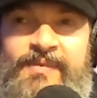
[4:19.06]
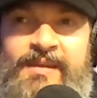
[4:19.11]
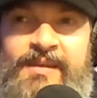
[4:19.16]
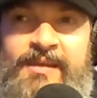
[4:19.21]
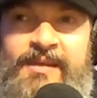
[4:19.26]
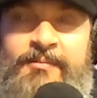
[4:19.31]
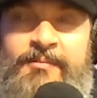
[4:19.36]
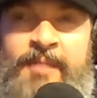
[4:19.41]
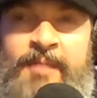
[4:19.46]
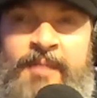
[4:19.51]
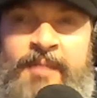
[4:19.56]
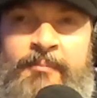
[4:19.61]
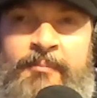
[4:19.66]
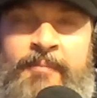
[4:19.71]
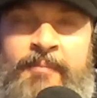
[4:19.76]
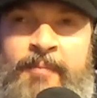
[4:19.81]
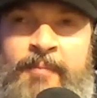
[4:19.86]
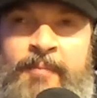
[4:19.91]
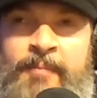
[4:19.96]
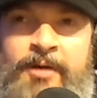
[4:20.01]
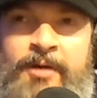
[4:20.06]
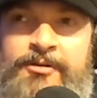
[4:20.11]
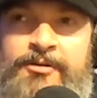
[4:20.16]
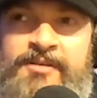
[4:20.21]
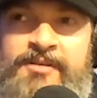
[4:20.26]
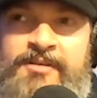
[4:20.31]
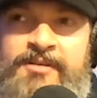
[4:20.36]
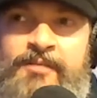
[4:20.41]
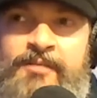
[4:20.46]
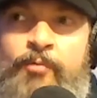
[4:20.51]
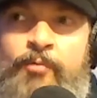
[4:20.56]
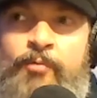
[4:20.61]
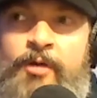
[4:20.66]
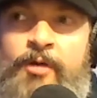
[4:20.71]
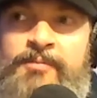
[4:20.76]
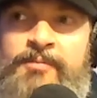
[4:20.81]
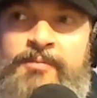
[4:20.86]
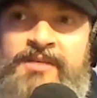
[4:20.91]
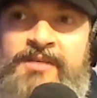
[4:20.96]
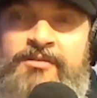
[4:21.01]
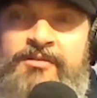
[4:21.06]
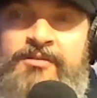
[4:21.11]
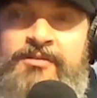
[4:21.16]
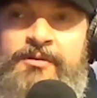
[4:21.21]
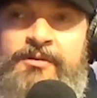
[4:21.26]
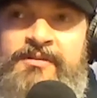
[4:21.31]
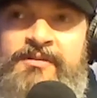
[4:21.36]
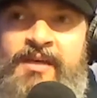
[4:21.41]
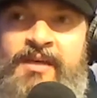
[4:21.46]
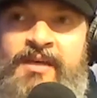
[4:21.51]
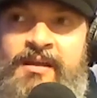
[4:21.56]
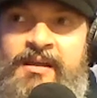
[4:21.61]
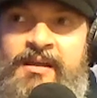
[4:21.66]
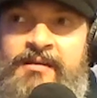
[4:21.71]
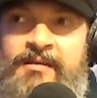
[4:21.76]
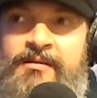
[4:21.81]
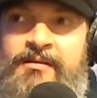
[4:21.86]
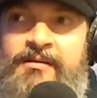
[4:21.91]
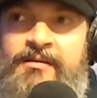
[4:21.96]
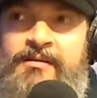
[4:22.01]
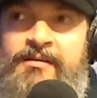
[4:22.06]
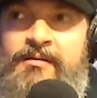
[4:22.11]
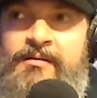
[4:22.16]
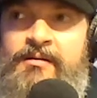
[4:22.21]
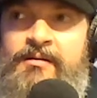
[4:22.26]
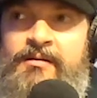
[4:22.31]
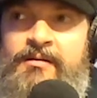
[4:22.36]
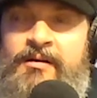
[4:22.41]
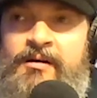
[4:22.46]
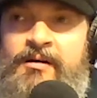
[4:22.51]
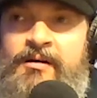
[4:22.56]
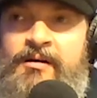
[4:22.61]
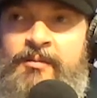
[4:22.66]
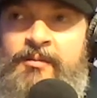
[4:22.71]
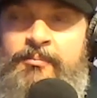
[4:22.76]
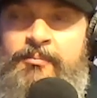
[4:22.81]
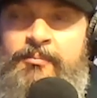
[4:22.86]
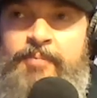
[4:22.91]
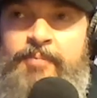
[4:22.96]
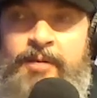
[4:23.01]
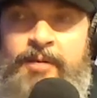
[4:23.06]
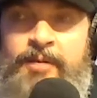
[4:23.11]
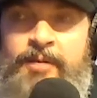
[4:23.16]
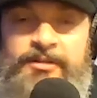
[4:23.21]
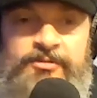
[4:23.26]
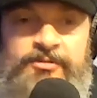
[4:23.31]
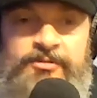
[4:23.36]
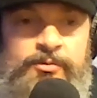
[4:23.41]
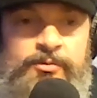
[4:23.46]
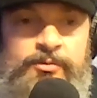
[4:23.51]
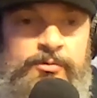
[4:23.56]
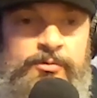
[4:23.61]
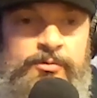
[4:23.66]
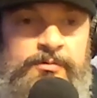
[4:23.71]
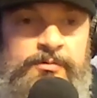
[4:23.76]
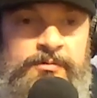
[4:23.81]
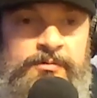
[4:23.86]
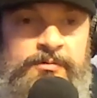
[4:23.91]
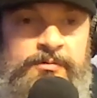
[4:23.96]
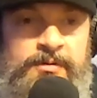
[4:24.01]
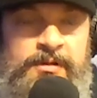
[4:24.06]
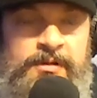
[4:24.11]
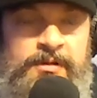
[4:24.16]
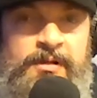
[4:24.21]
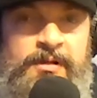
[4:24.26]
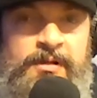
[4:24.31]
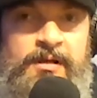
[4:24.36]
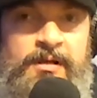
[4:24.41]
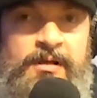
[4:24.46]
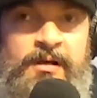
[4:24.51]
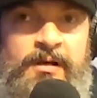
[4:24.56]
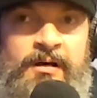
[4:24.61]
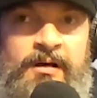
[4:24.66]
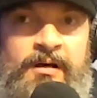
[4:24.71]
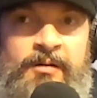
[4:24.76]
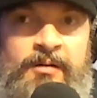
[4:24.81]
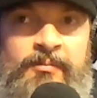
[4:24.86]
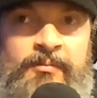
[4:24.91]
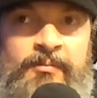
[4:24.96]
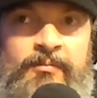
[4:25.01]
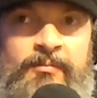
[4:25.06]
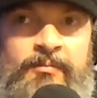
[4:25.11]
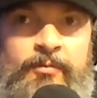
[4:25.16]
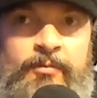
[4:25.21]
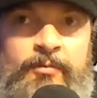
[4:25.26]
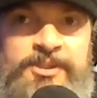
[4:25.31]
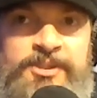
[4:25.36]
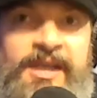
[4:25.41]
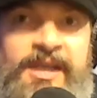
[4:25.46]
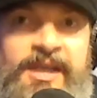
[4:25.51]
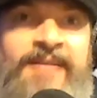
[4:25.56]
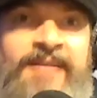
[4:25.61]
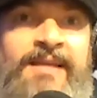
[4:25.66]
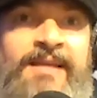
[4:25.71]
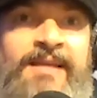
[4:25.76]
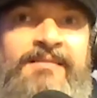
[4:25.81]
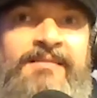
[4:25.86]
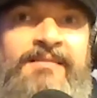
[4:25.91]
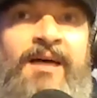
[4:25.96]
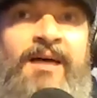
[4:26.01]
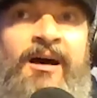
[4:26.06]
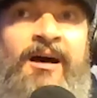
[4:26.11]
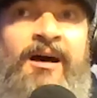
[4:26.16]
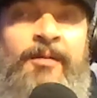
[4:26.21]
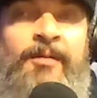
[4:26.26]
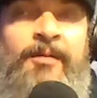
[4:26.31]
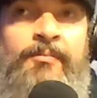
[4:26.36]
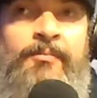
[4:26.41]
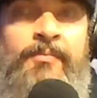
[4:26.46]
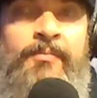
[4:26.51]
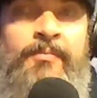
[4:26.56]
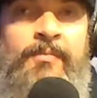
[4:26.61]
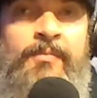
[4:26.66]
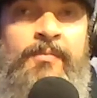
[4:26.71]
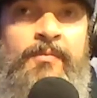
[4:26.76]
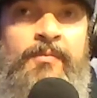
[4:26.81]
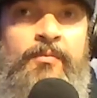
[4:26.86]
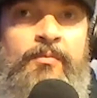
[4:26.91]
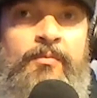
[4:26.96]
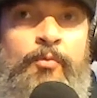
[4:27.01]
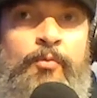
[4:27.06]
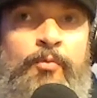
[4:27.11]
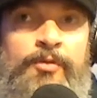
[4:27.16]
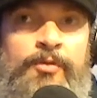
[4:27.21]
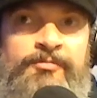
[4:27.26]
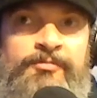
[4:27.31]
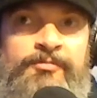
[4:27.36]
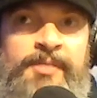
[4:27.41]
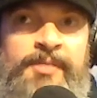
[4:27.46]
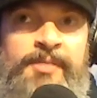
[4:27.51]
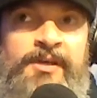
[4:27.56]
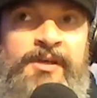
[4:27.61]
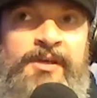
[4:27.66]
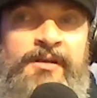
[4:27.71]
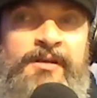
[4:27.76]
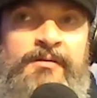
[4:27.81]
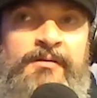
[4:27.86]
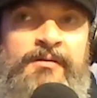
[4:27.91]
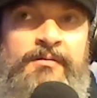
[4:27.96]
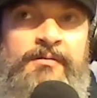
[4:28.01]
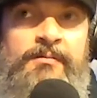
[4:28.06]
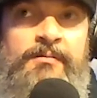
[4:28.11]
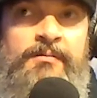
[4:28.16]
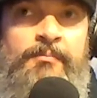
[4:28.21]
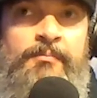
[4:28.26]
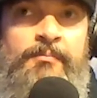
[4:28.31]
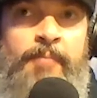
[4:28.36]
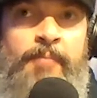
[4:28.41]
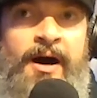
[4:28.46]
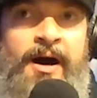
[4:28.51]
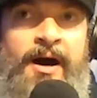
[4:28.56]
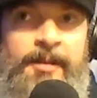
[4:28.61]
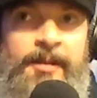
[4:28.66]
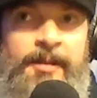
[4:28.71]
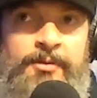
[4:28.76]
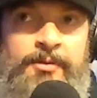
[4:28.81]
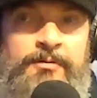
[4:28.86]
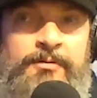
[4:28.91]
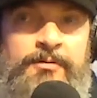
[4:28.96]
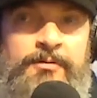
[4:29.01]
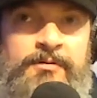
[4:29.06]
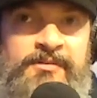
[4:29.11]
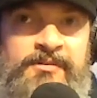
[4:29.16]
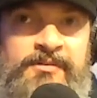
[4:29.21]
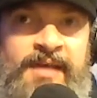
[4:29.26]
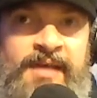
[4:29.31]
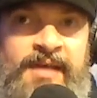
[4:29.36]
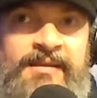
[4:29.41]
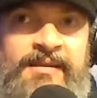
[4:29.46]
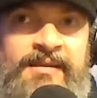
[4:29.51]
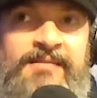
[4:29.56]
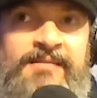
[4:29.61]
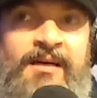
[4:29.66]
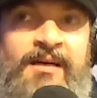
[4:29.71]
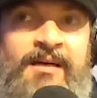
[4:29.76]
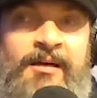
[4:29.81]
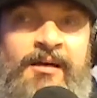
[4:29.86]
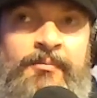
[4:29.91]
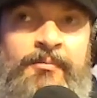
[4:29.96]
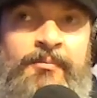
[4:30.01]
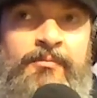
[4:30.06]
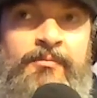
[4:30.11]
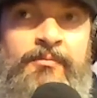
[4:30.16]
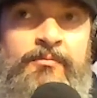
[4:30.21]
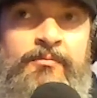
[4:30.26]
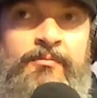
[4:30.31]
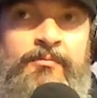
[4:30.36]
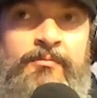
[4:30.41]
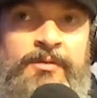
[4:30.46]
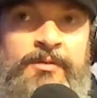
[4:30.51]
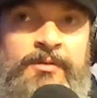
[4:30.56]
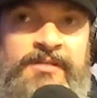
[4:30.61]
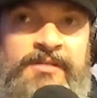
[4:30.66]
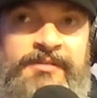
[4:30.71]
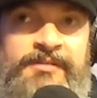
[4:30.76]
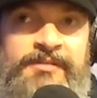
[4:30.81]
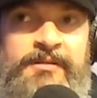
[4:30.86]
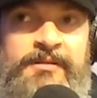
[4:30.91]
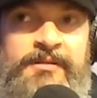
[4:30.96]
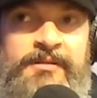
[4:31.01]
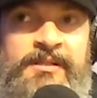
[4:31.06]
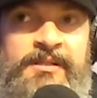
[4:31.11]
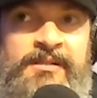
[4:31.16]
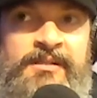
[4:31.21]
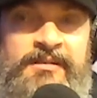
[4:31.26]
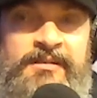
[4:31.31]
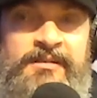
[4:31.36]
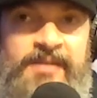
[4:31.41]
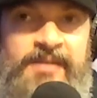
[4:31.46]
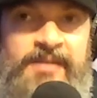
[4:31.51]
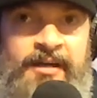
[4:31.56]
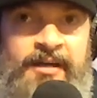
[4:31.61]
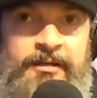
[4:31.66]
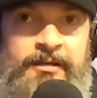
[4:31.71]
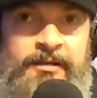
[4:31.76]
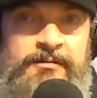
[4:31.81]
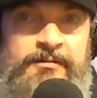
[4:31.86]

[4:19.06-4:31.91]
my my mother didn't want me to attend uh, public school, um, which at that time would have been Bonnabel, because at that time we were living in Kenner.